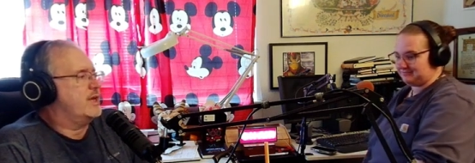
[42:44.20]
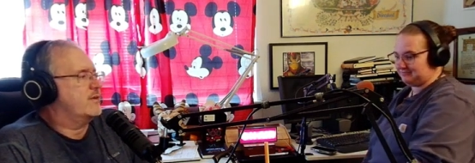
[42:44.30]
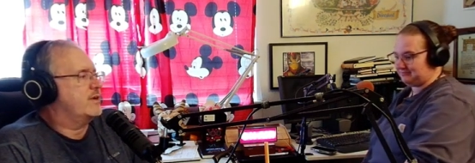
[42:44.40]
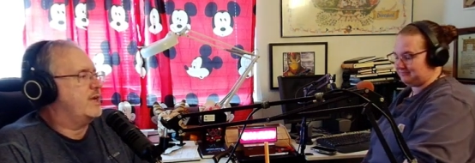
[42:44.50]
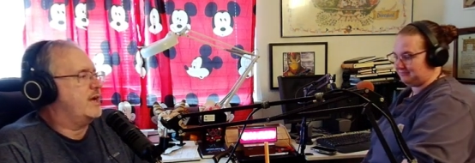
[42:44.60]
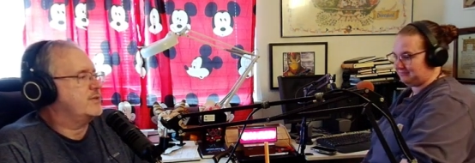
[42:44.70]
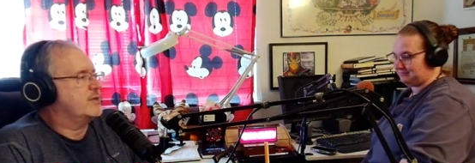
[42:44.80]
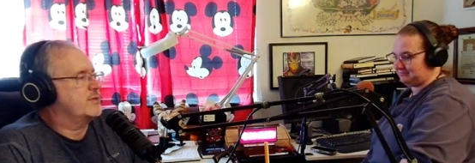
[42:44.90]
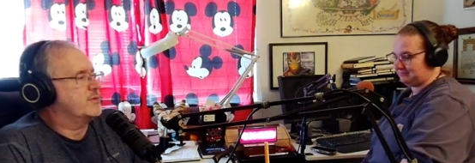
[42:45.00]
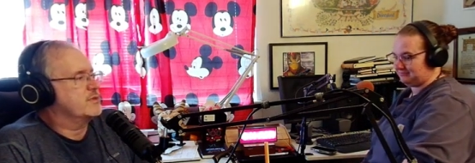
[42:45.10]
Speaker 1: or you have to
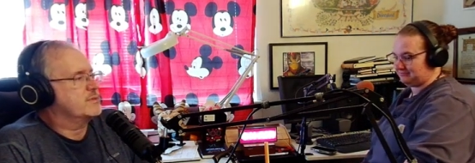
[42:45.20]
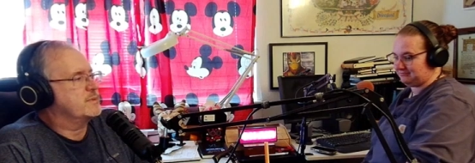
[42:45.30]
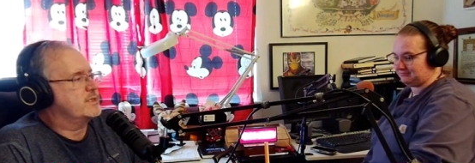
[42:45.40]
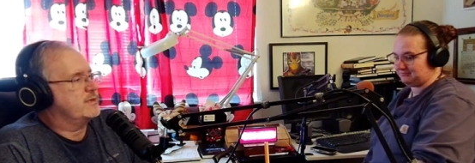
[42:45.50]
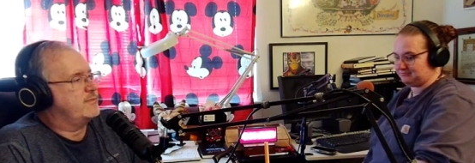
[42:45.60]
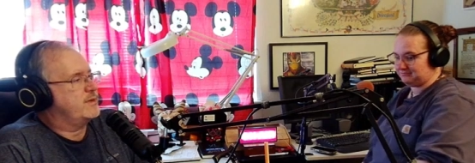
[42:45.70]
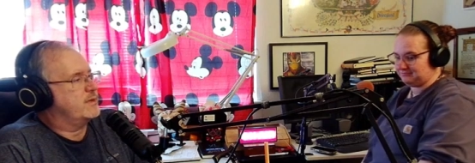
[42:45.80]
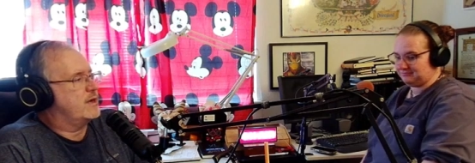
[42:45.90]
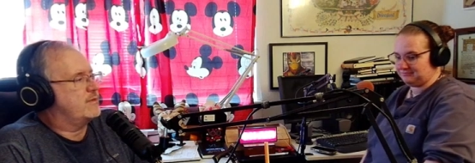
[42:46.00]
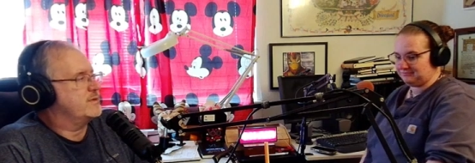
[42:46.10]
go through a specific
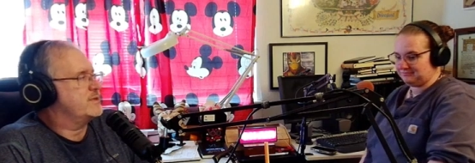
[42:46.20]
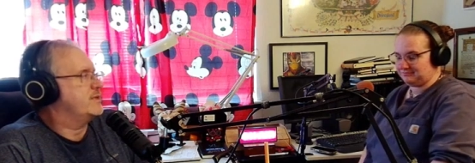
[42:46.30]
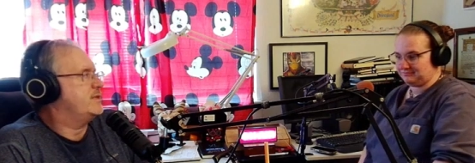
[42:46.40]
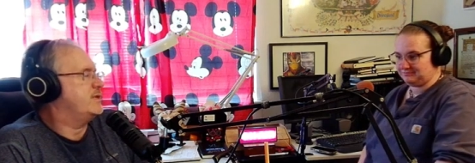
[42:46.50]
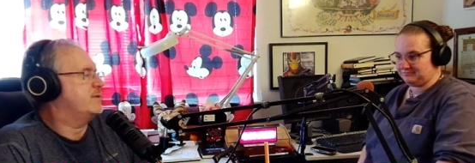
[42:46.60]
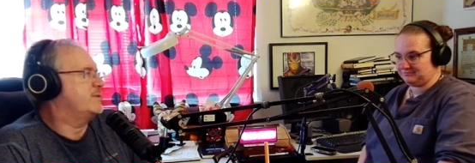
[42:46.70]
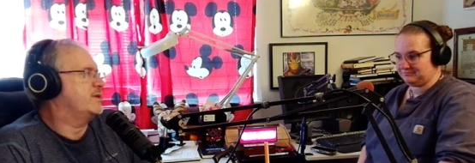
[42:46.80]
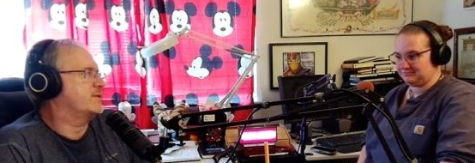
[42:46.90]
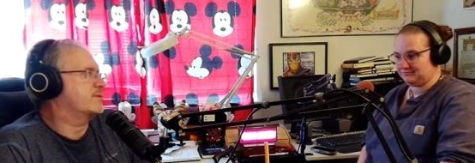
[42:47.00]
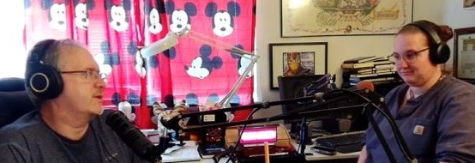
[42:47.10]
office in the
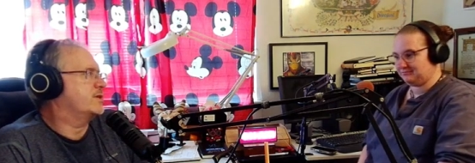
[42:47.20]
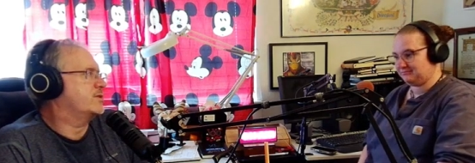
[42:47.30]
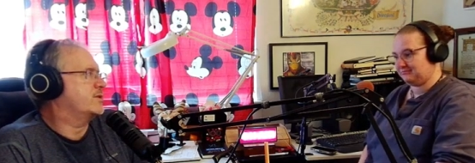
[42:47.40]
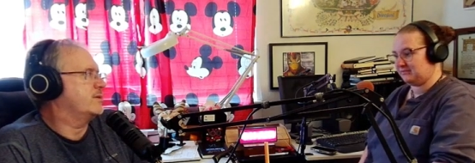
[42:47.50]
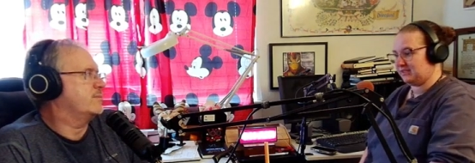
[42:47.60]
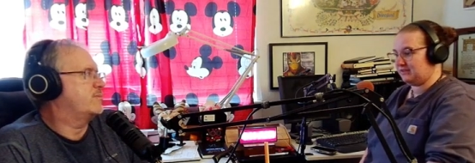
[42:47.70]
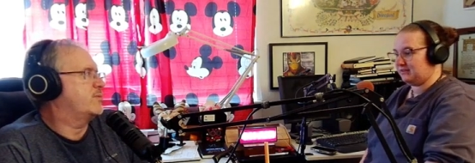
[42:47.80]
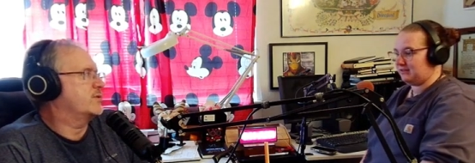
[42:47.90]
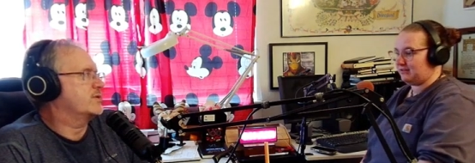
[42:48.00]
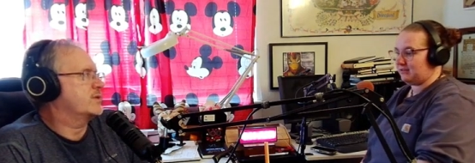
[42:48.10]
administration
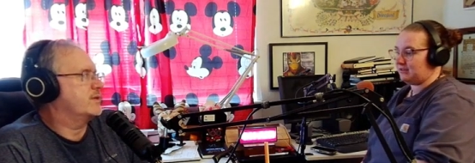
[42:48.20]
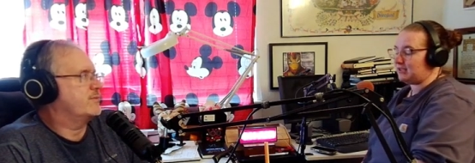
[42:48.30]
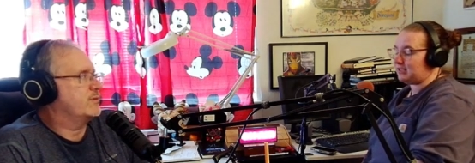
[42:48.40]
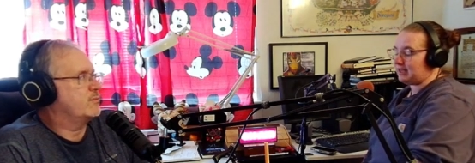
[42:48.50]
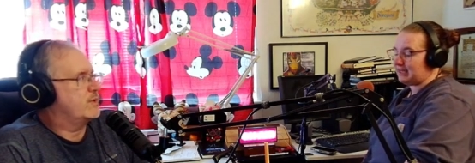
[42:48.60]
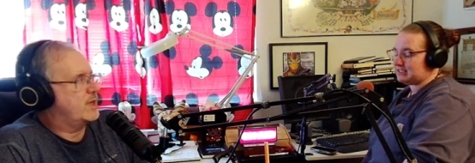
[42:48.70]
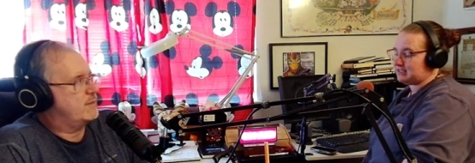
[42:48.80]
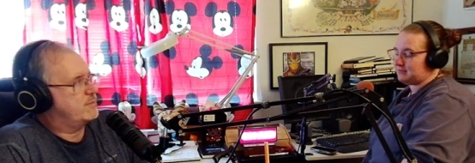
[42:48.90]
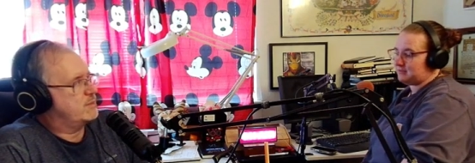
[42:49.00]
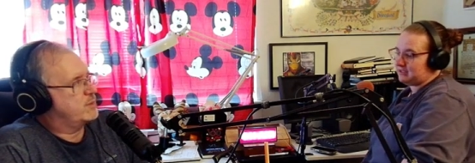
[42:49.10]
portion and of the what
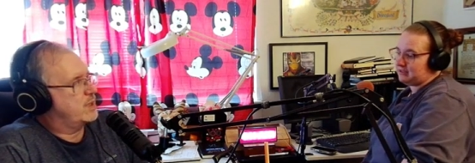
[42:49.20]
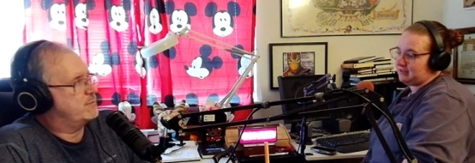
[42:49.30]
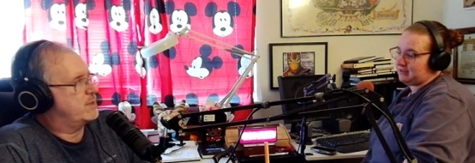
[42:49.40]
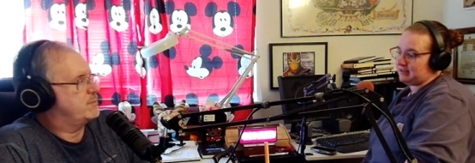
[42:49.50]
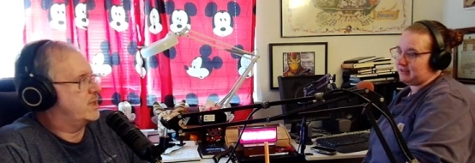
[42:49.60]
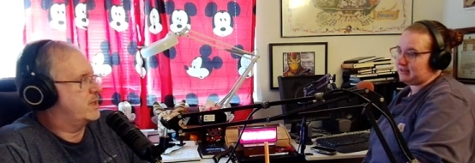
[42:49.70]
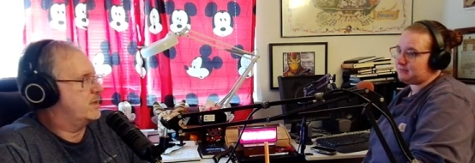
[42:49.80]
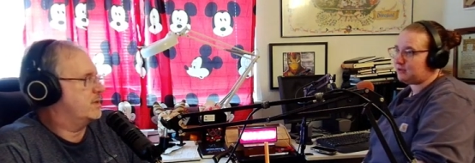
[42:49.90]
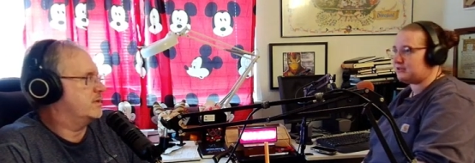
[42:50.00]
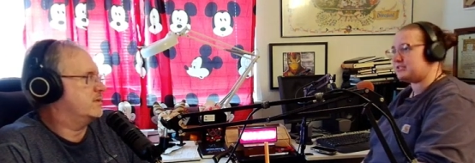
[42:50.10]
up, blah, blah, blah, An
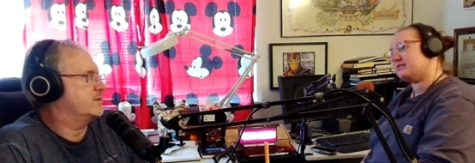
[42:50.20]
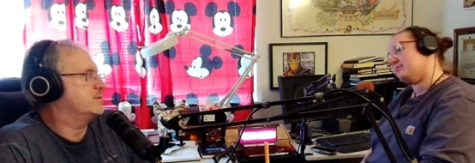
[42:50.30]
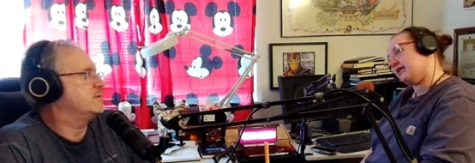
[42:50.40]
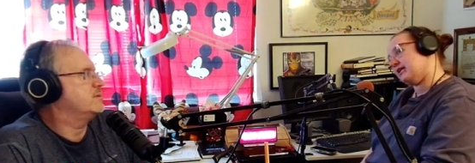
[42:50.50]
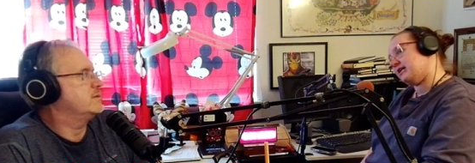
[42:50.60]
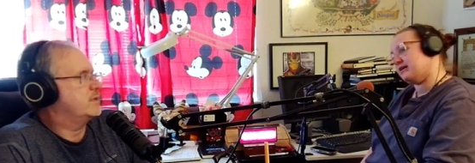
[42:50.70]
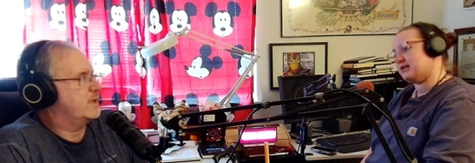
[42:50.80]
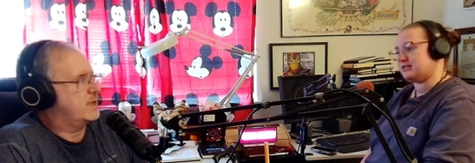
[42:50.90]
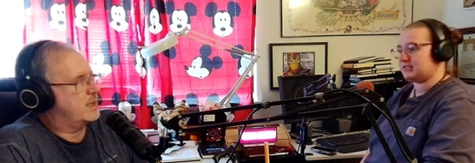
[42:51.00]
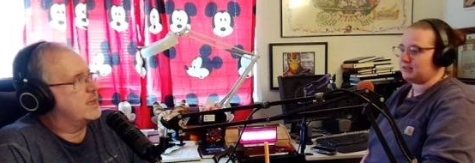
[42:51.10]
in
Speaker 2: person meeting.
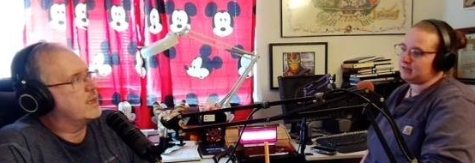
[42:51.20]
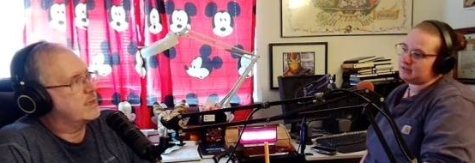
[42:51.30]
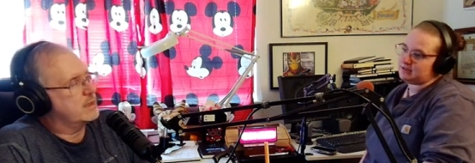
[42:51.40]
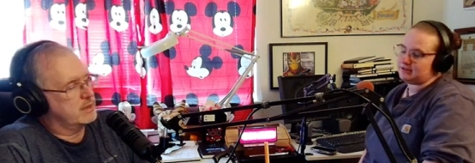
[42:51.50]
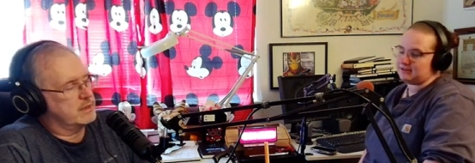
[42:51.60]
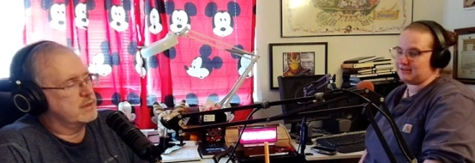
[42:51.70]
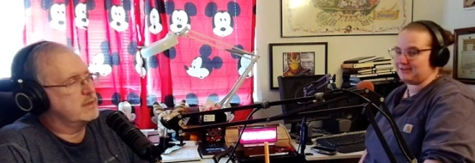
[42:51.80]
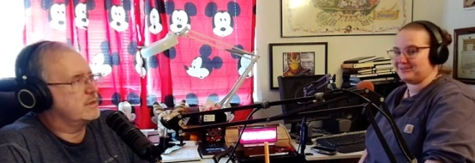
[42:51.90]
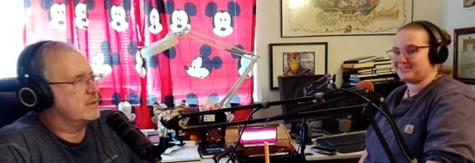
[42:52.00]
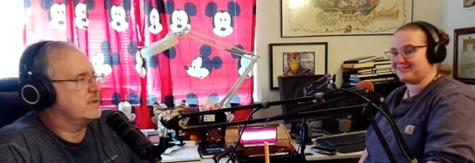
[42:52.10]
Yeah. Da, da, da, and
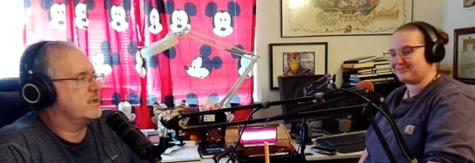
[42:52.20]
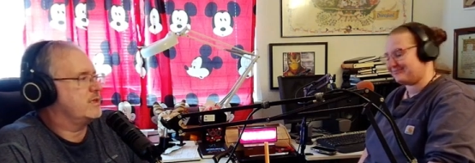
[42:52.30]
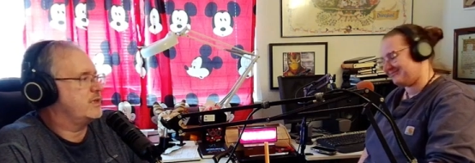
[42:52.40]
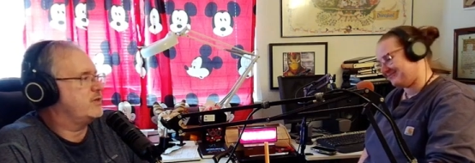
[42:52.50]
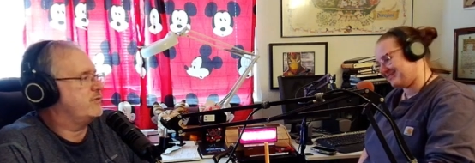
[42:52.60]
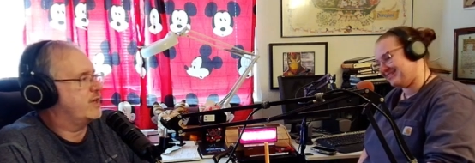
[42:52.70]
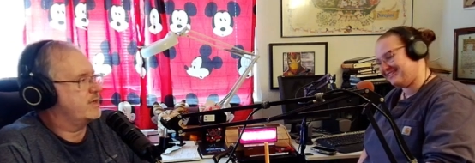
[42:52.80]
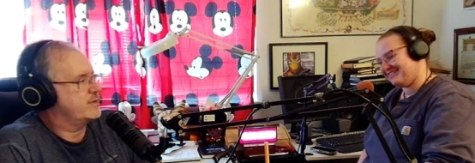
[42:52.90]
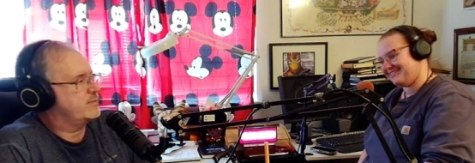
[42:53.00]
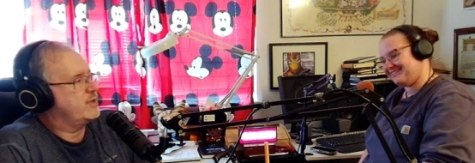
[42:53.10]
I'm
Speaker 1: just like. And then you've got,
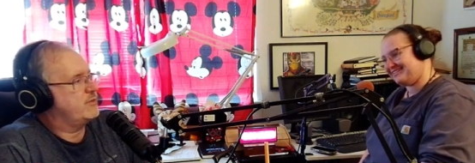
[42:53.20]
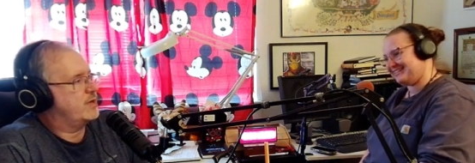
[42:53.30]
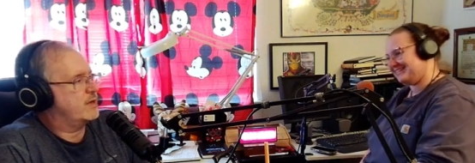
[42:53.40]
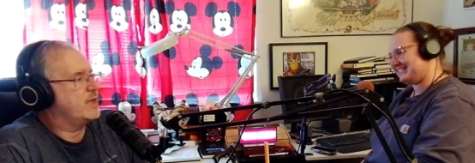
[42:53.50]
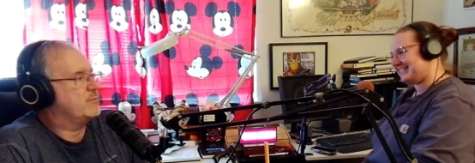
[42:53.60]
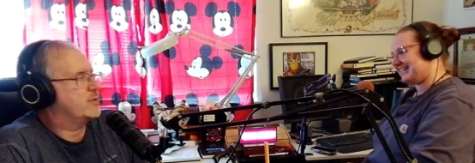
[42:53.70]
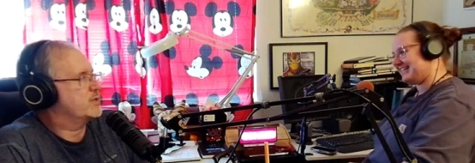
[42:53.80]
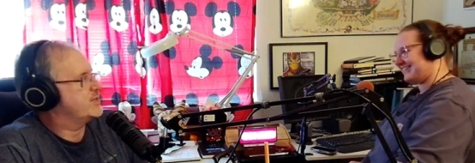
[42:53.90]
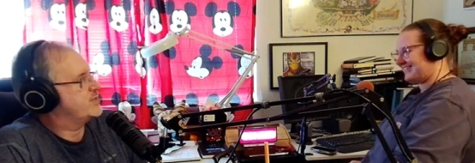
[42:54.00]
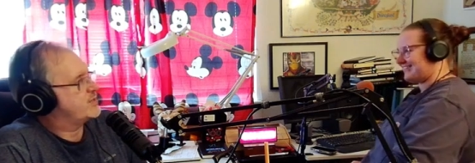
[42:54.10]
a, you've got no, an in
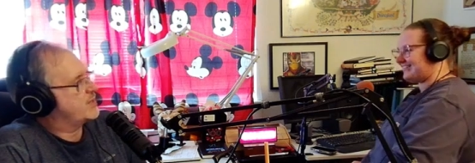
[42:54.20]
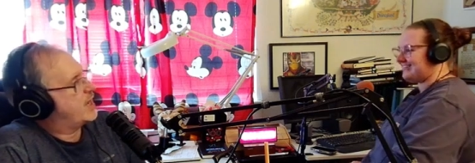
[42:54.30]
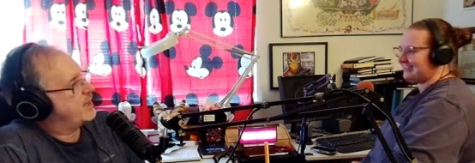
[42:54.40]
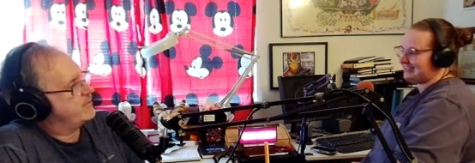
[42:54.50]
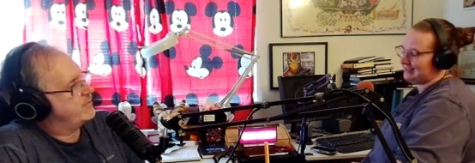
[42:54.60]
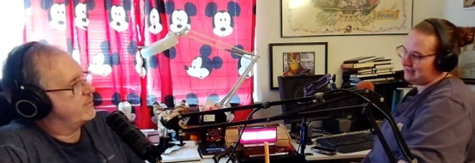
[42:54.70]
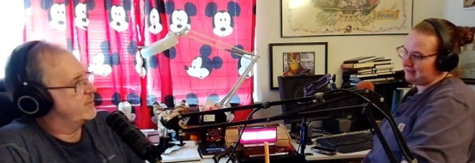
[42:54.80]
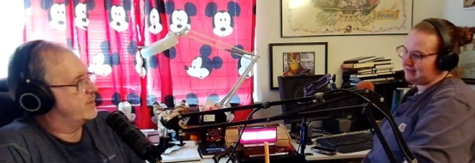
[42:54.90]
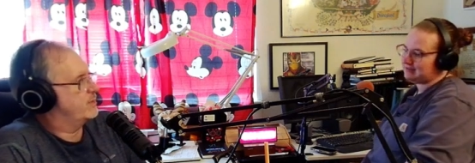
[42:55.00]
person sign for the